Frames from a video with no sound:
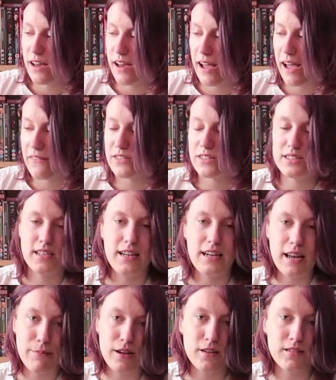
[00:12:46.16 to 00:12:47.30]
that I haven't seen,
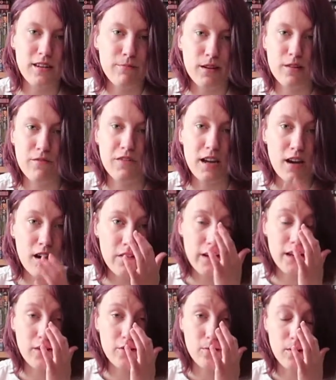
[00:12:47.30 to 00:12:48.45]
let me know down below if they are
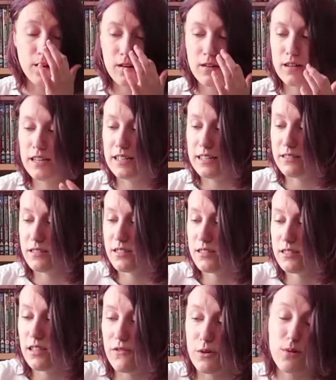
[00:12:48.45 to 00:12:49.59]
any good or not and
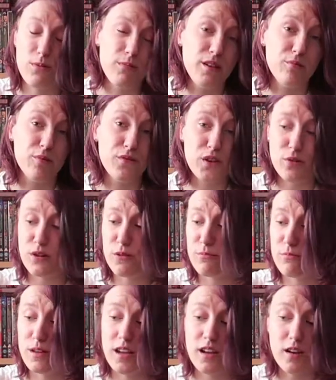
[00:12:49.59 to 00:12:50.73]
if you want me to review
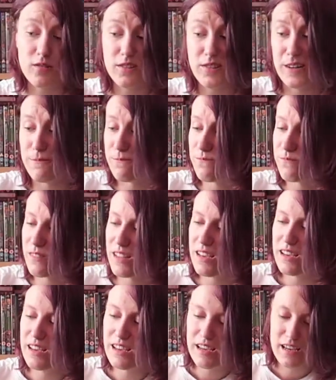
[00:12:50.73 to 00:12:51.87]
them and I'll do it.
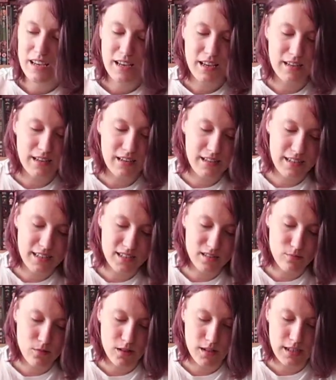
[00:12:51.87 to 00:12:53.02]
Uh, the
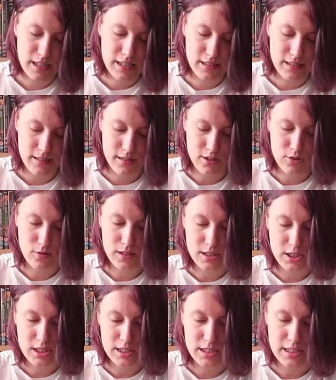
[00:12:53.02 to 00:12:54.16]
next one is the
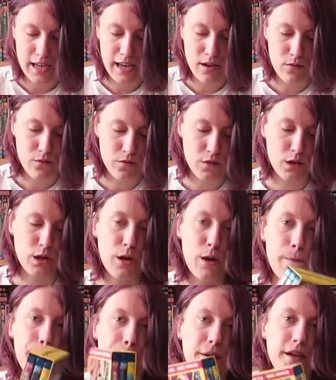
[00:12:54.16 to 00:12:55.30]
trilogy set for
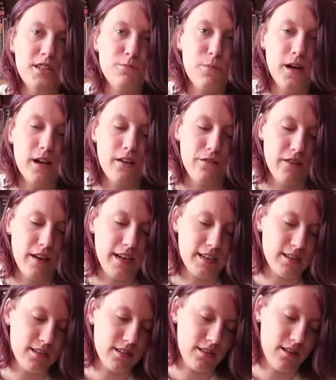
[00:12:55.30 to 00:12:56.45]
Pitch
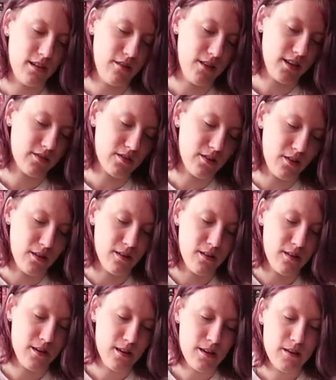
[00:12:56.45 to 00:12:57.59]
Perfect. So it's
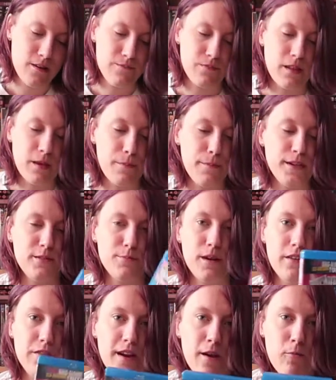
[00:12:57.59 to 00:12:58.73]
got Pitch
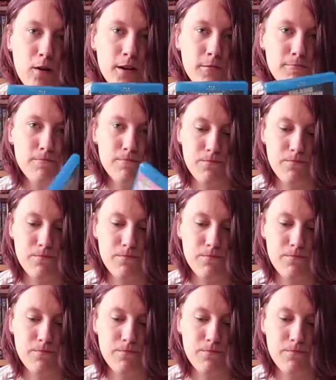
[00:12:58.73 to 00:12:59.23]
Perfect 1,